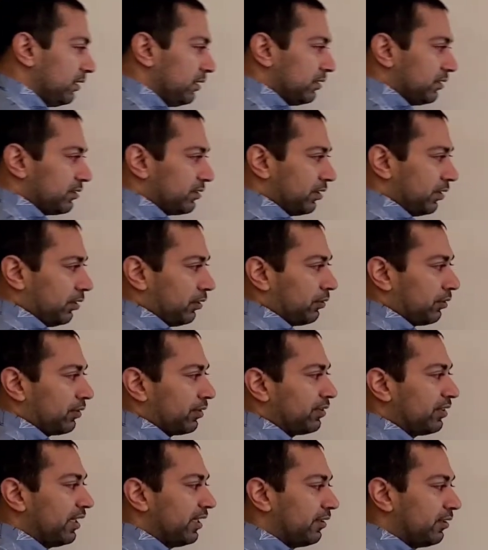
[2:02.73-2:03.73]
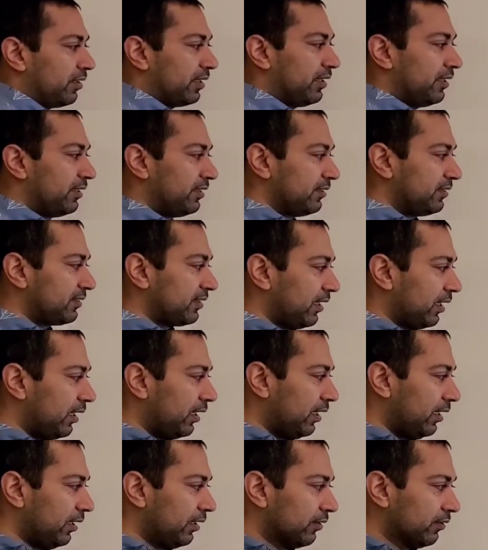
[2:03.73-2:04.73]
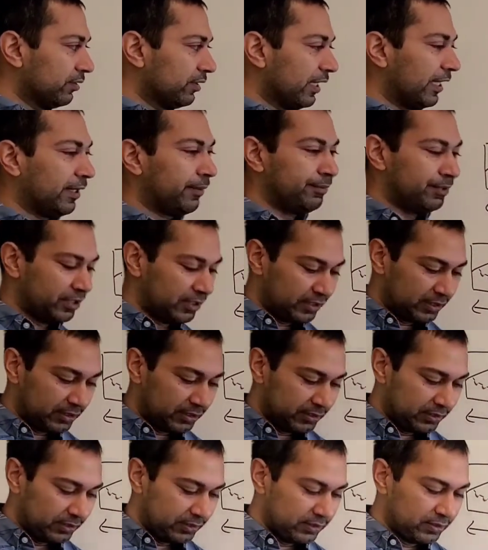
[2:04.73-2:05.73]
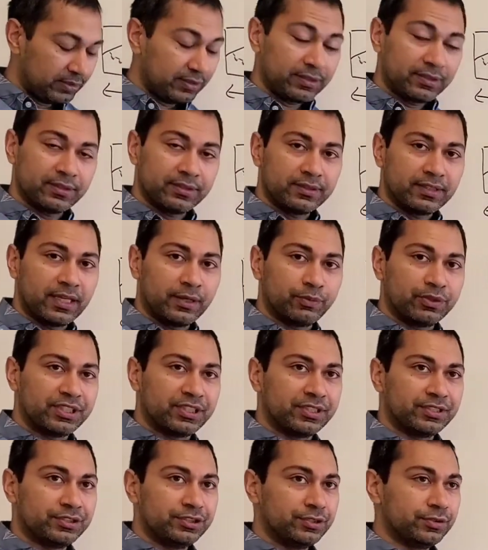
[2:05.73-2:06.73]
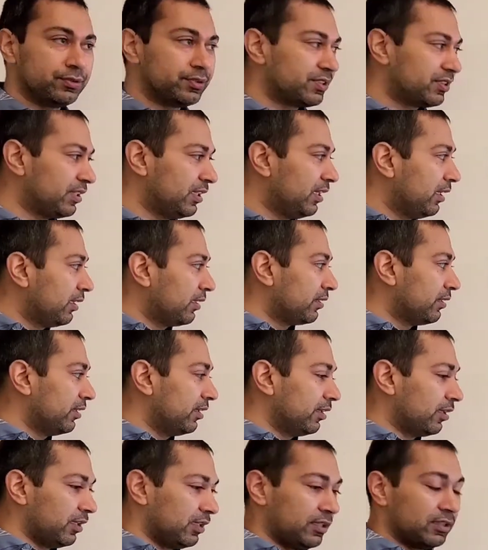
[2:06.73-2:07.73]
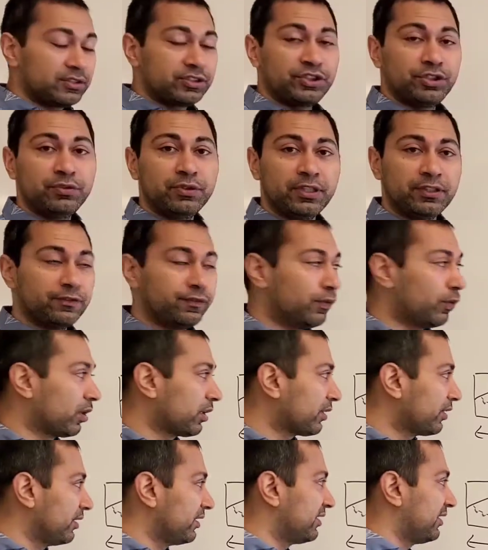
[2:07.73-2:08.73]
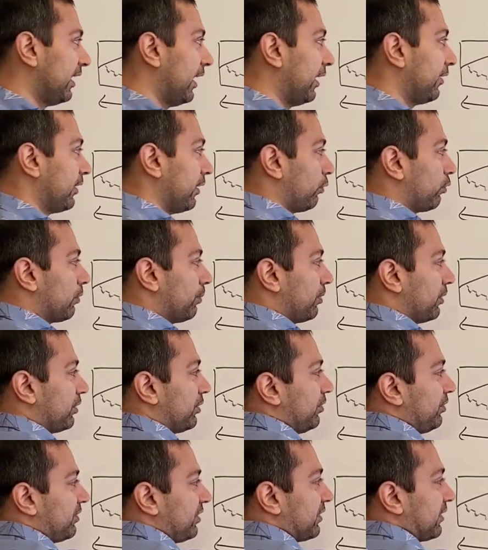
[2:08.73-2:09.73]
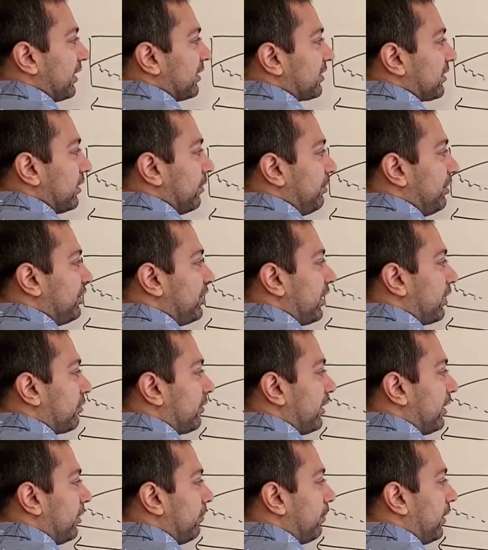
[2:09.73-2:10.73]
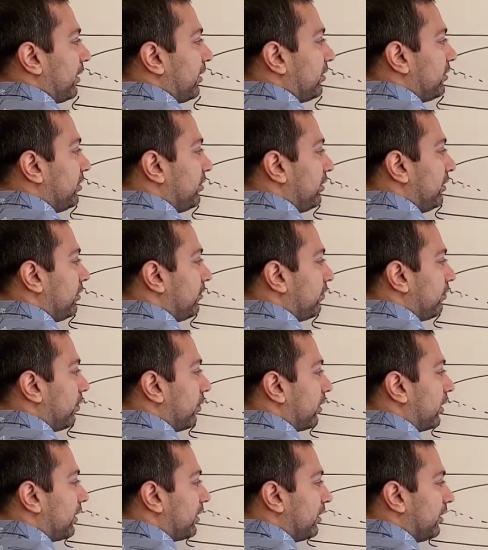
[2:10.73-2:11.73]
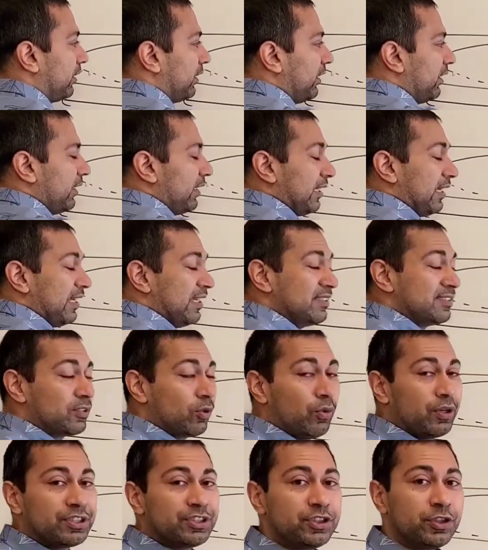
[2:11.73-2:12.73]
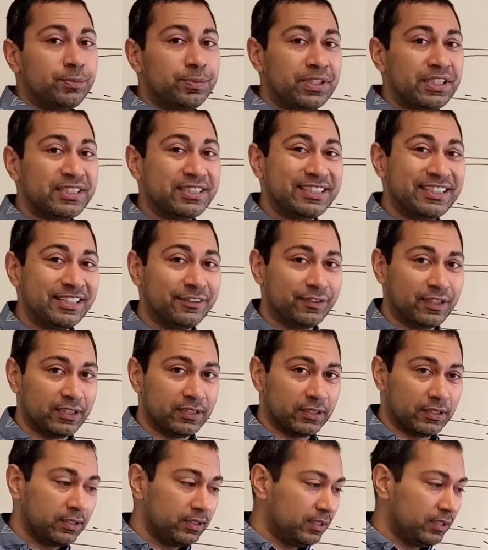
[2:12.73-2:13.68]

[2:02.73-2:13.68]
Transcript: So there is lambda that we can use. The tuning fork, the sound that we're producing that's going to be generated by the tuning fork, is going to be given.